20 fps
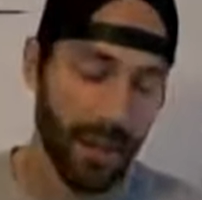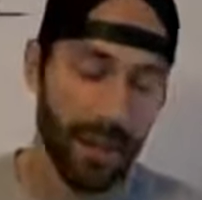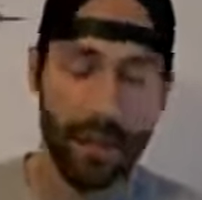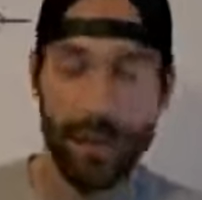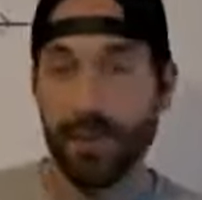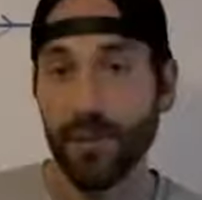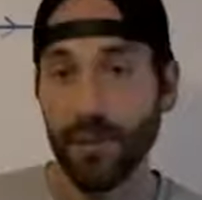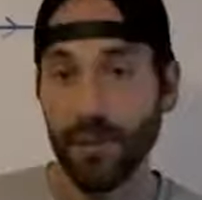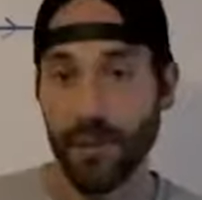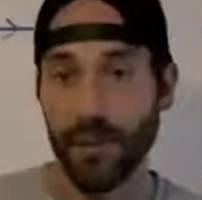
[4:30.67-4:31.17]
I
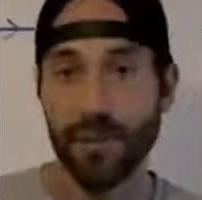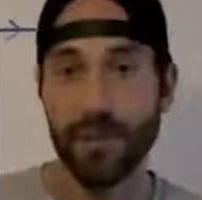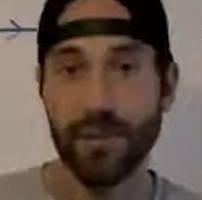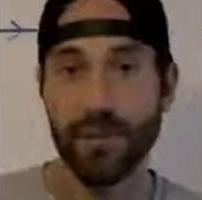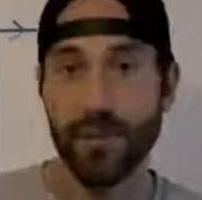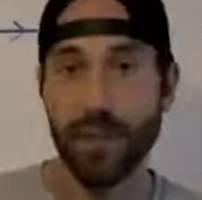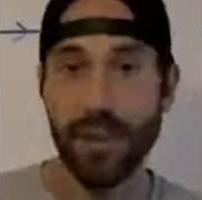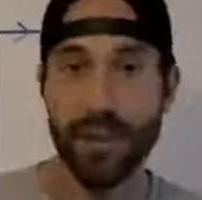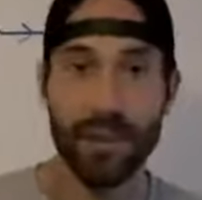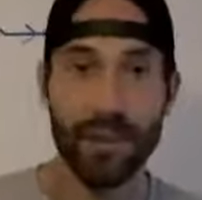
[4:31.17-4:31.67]
converted that to
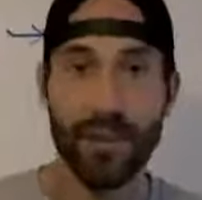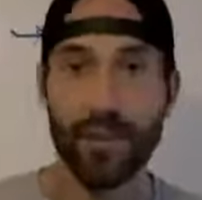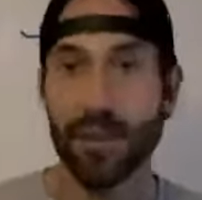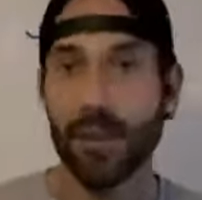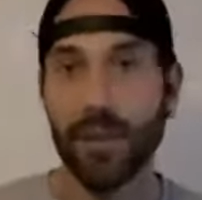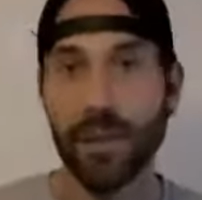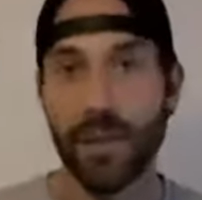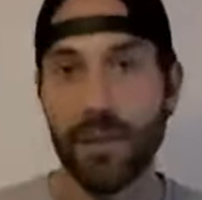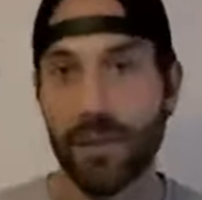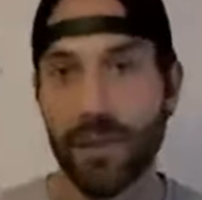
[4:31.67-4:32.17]
feet, which
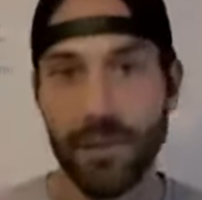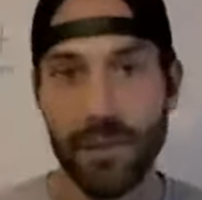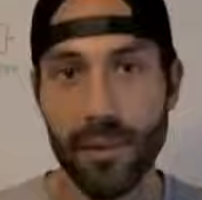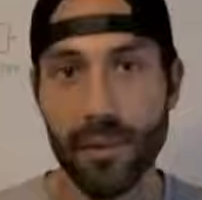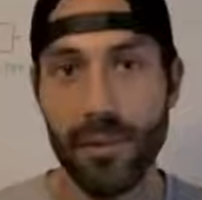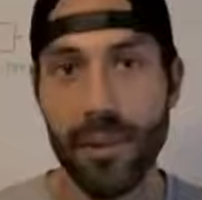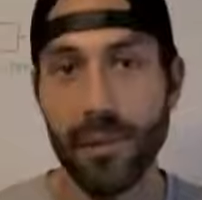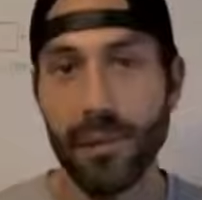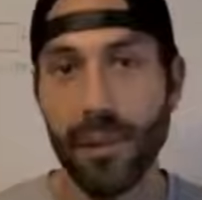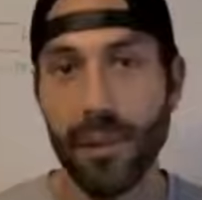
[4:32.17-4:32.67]
comes out to over
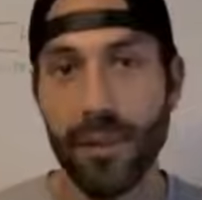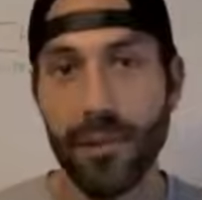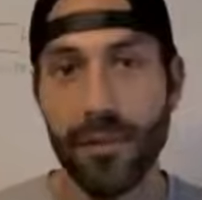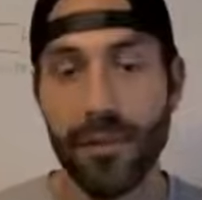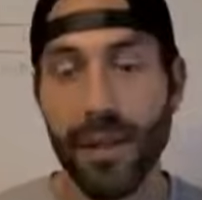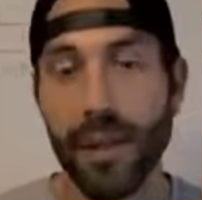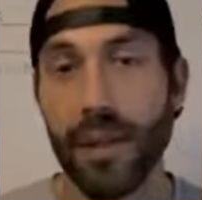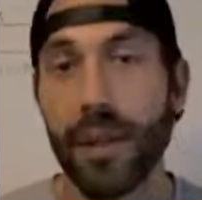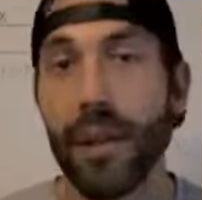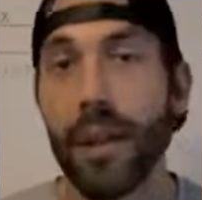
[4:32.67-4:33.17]
20 million
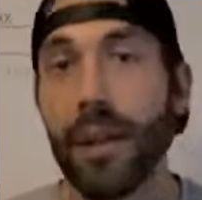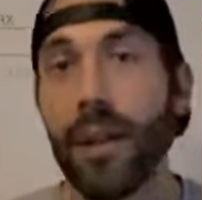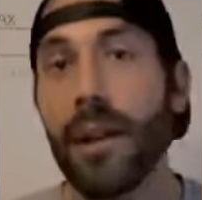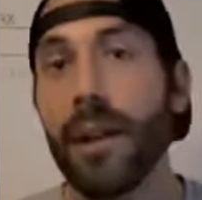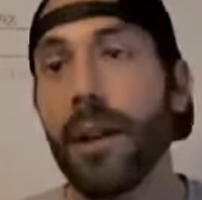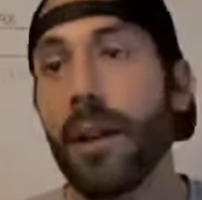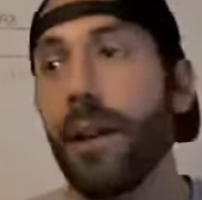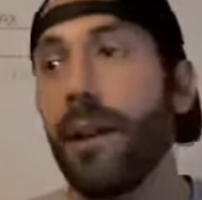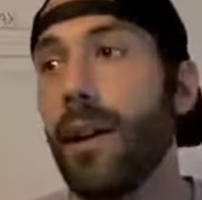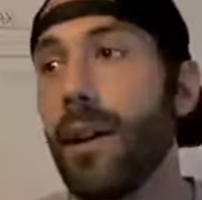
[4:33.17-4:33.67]
feet,
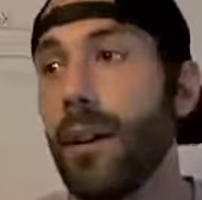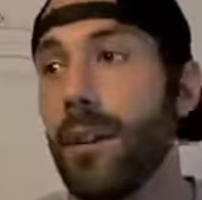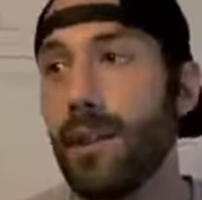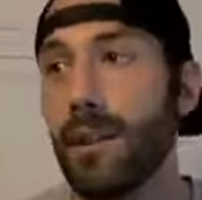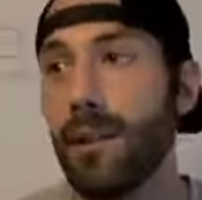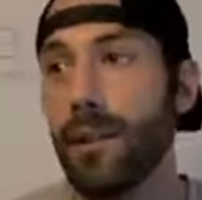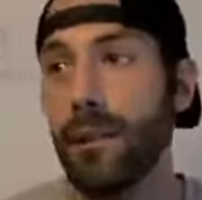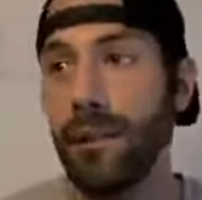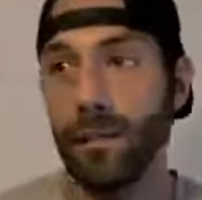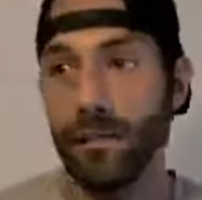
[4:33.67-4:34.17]

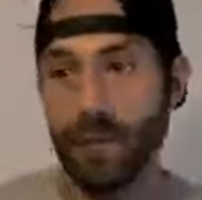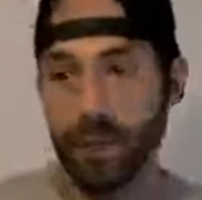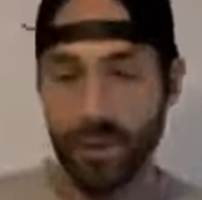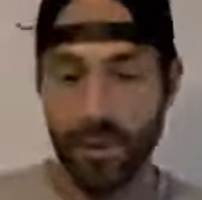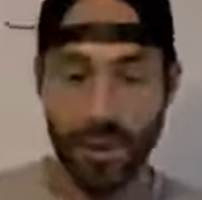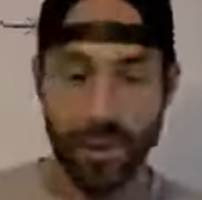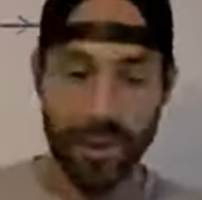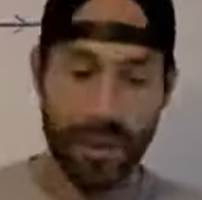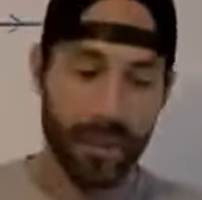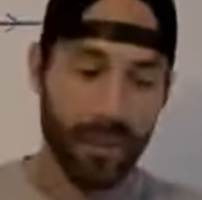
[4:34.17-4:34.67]
and
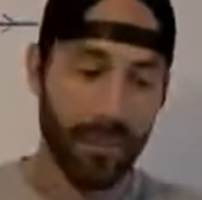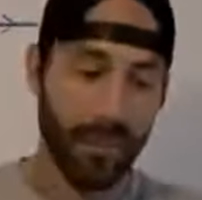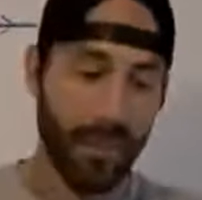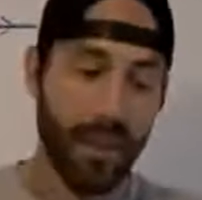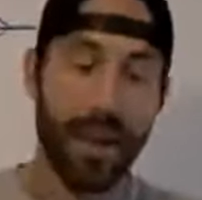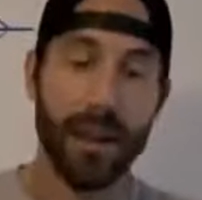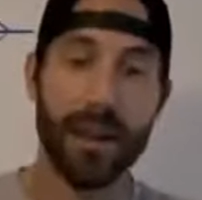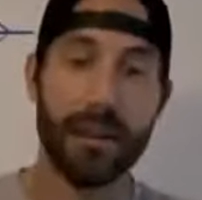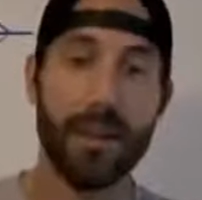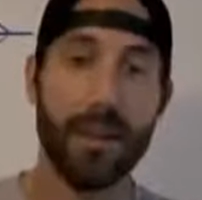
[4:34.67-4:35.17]
started
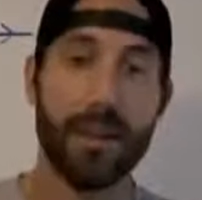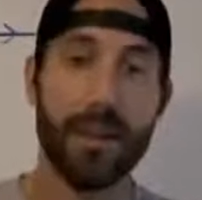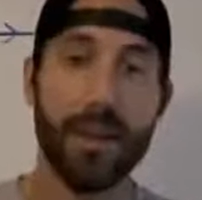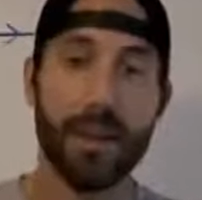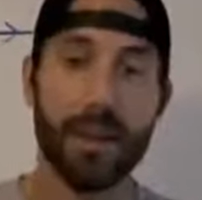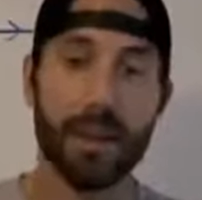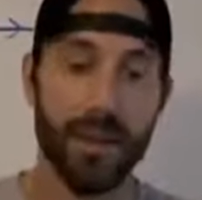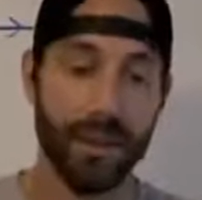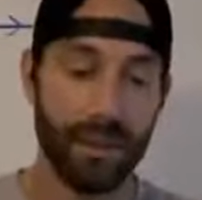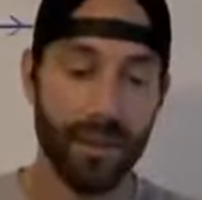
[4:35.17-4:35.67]
plotting
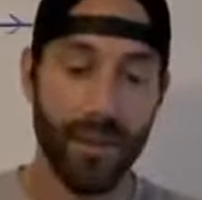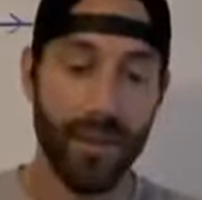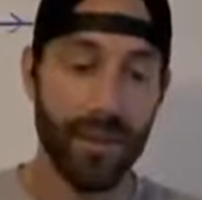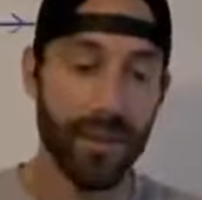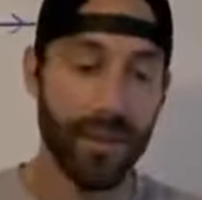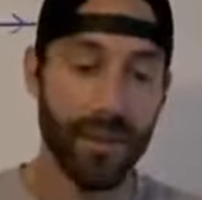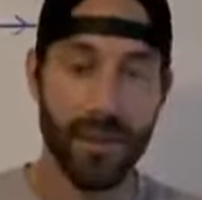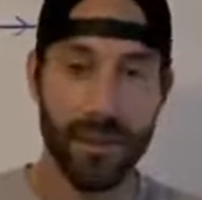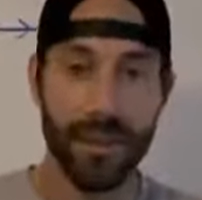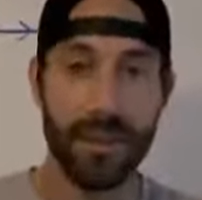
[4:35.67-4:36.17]
points and
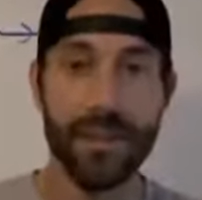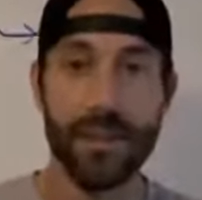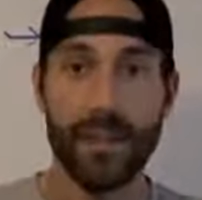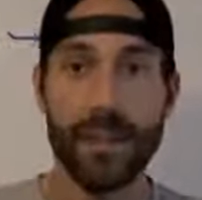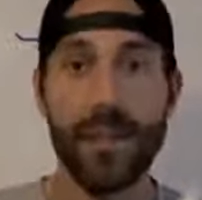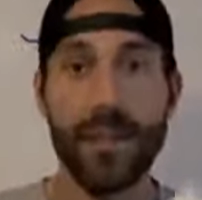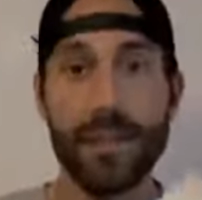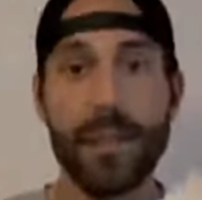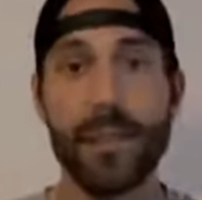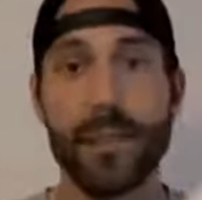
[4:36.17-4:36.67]
finding that this
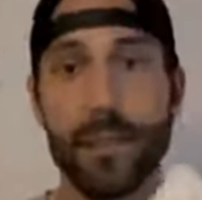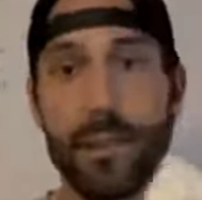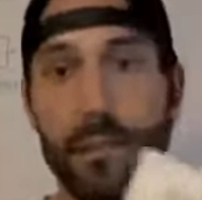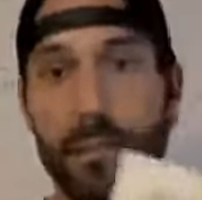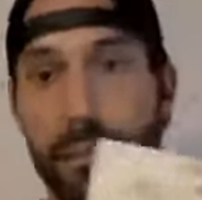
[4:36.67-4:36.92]
is